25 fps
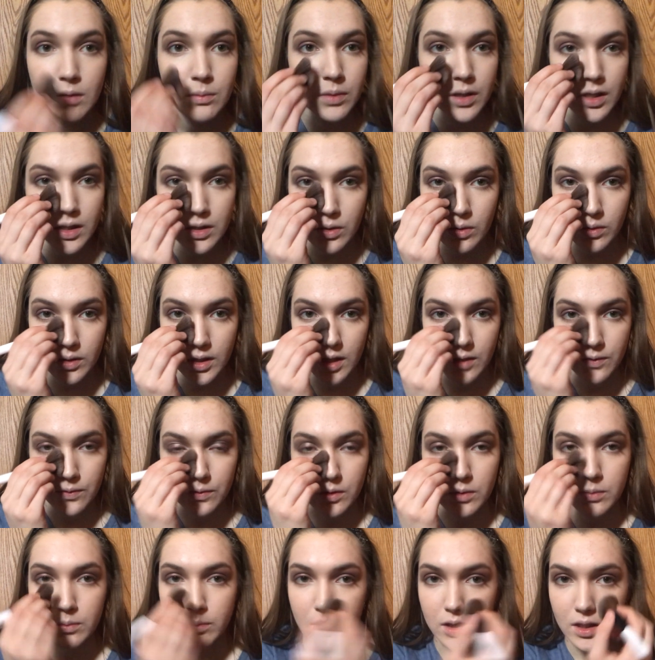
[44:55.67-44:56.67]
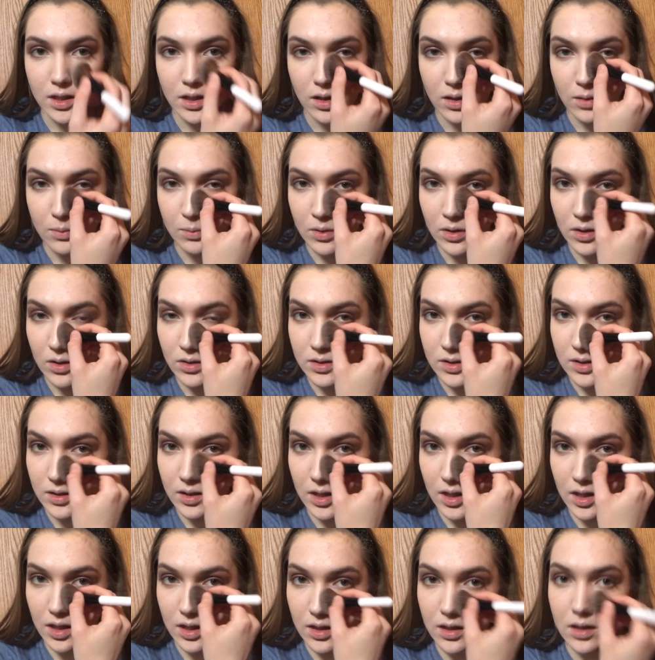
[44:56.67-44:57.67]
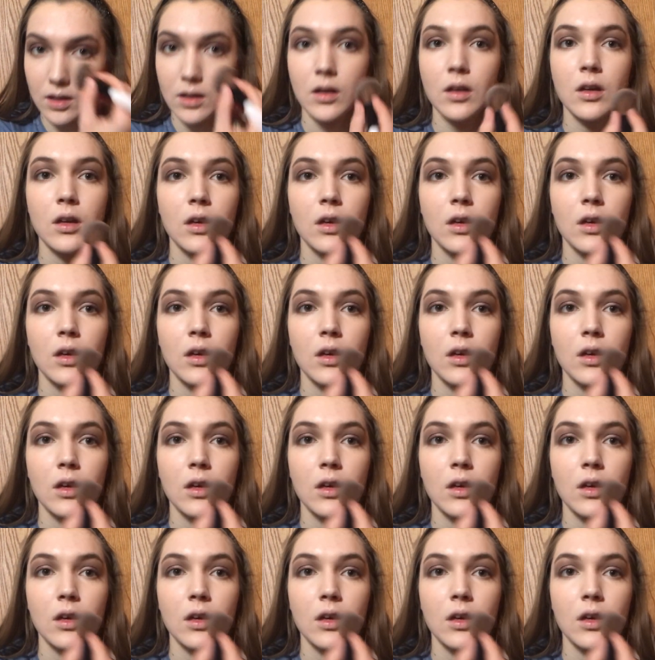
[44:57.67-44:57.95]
But I know like for me personally,